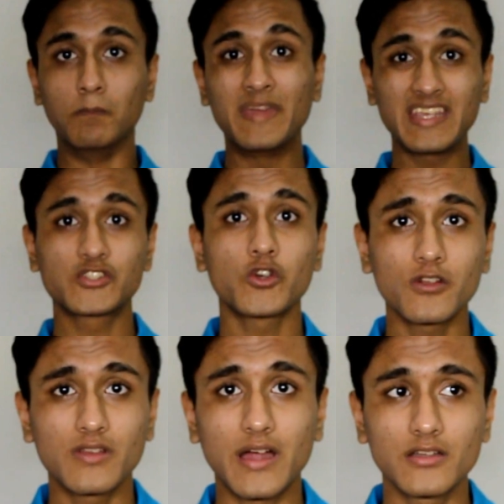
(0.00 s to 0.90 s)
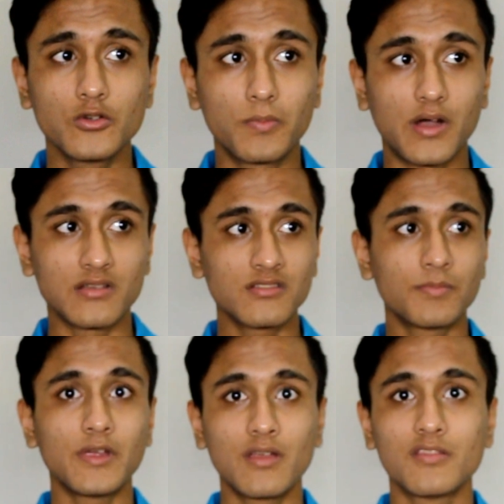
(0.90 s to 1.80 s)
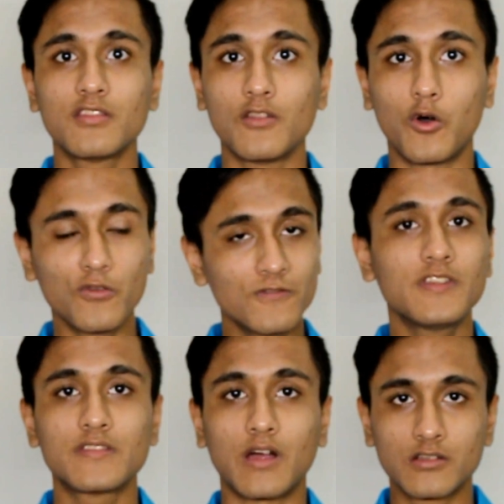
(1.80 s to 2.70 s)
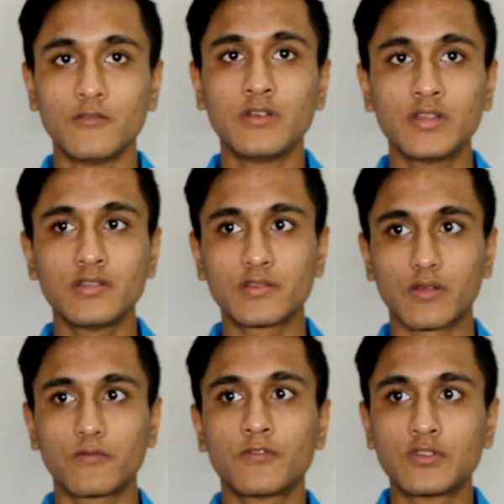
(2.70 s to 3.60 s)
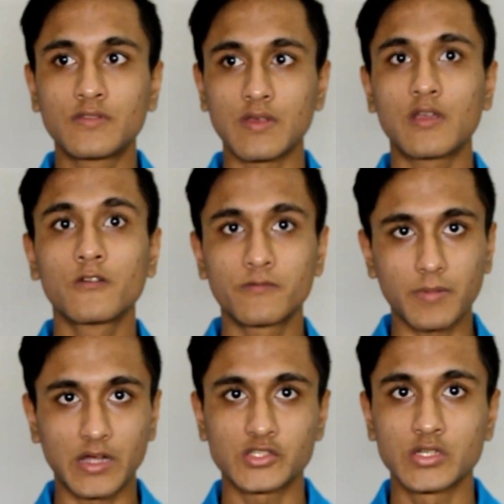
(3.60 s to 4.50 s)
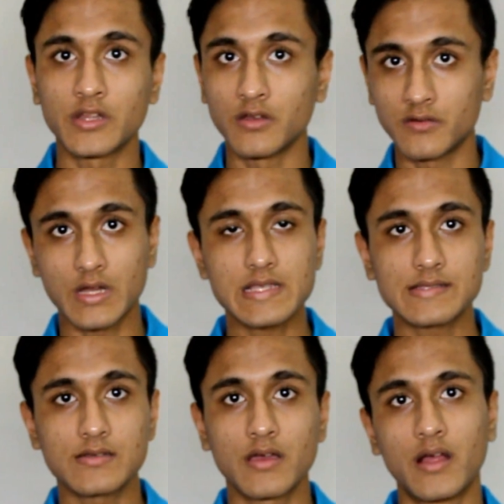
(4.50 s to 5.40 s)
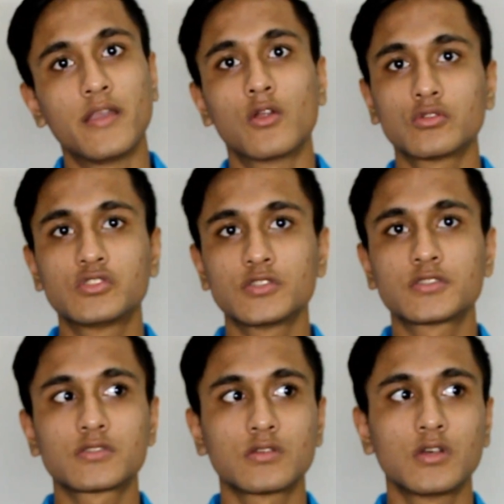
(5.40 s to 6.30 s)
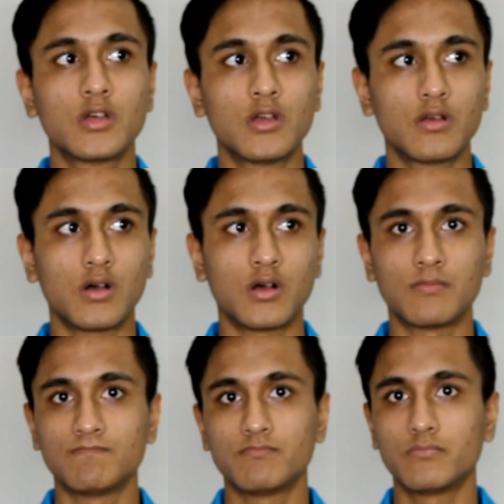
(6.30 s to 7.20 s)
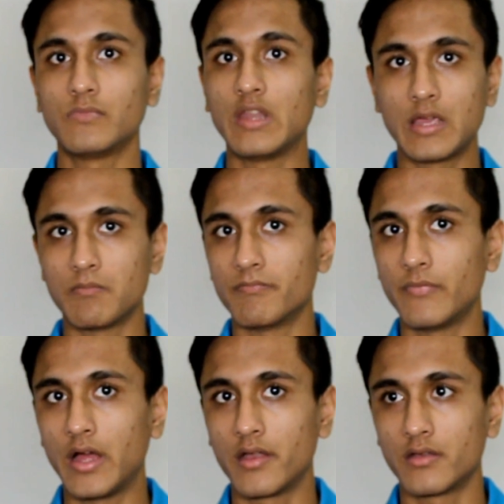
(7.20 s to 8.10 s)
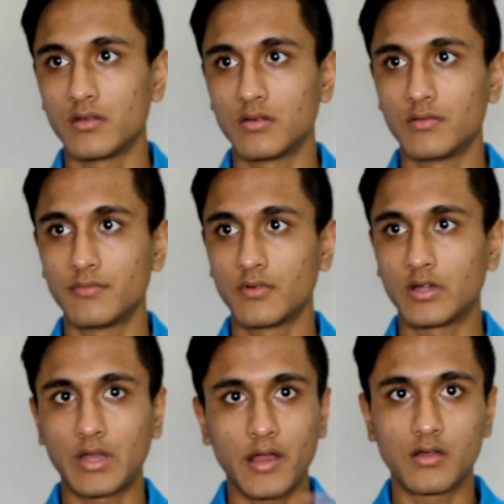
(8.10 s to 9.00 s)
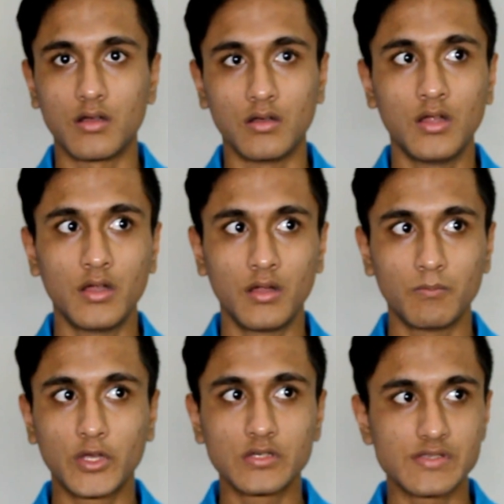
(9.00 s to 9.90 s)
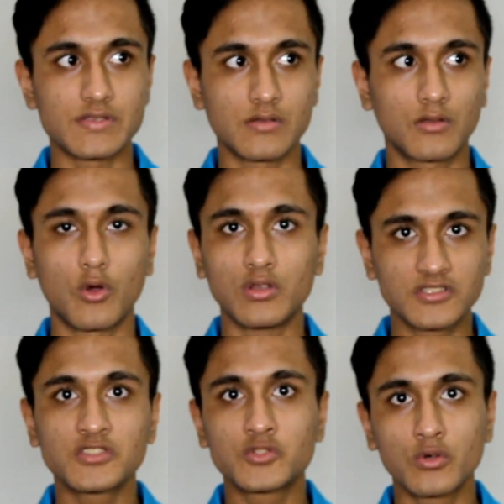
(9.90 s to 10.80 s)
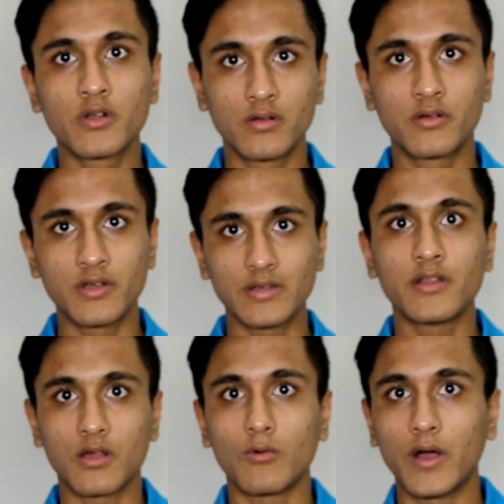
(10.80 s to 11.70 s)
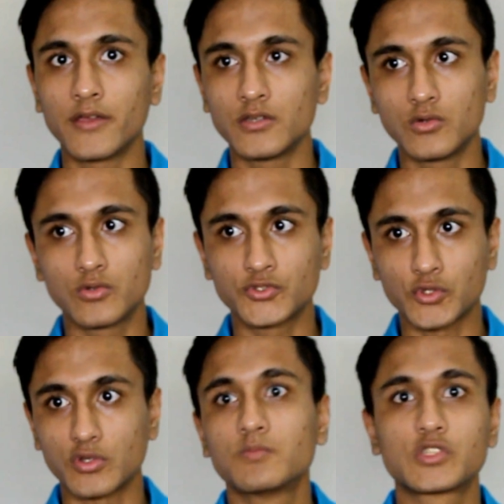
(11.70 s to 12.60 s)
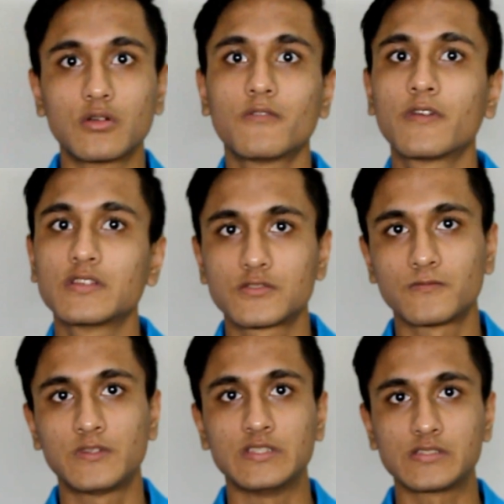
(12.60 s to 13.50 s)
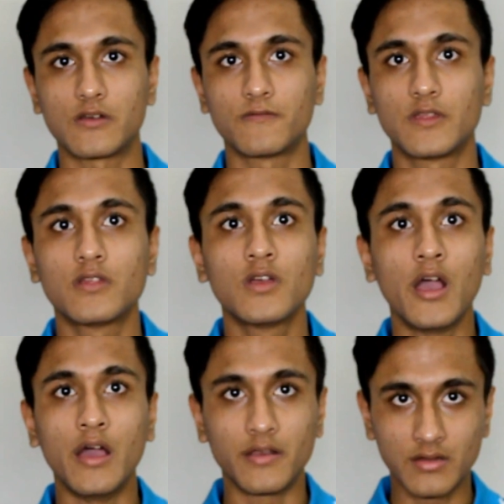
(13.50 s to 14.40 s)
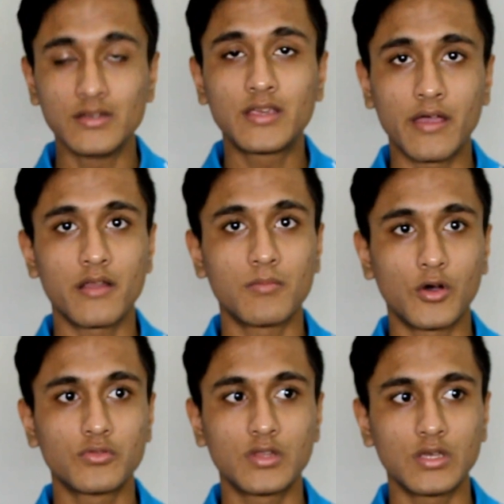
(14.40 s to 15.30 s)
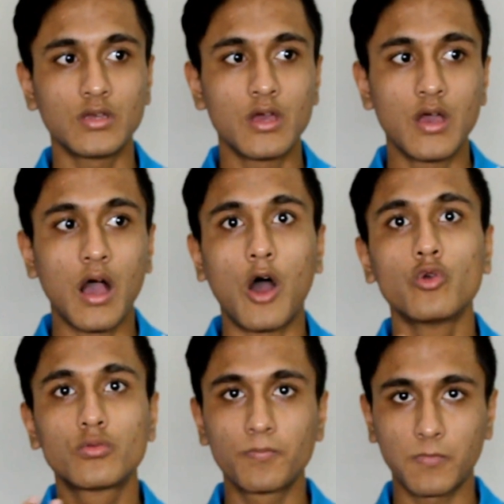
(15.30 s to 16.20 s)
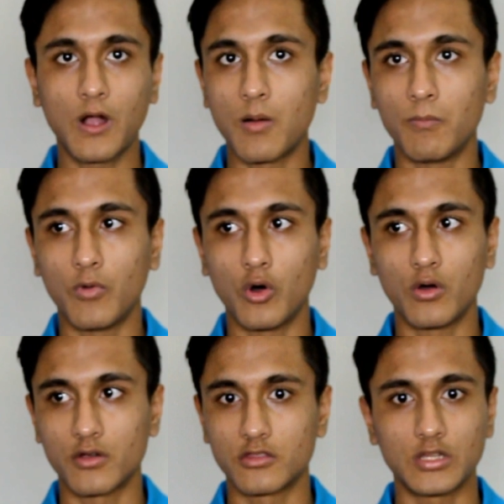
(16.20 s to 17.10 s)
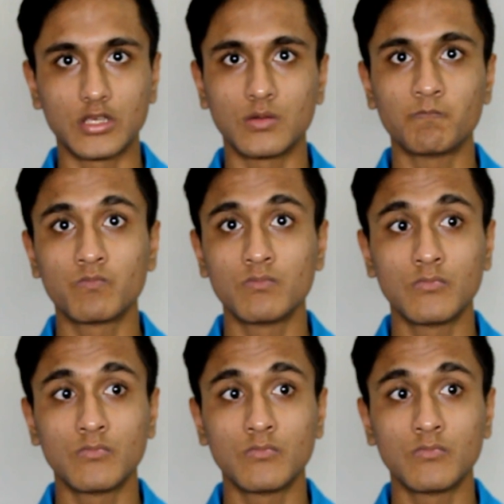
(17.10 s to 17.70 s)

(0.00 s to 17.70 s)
make sure that you participate in all of these activities for the sake of passion and interest, and not just a name and a title, because colleges don't really require you to show them certificates of these stuff. They really care about the outcome or the